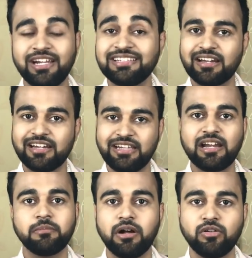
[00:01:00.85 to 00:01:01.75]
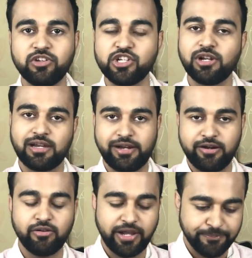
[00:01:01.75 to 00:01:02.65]
exactly that amount which you
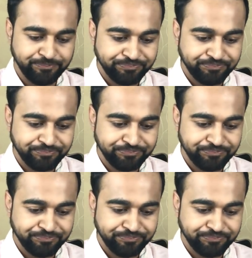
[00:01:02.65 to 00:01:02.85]
declared. Okay.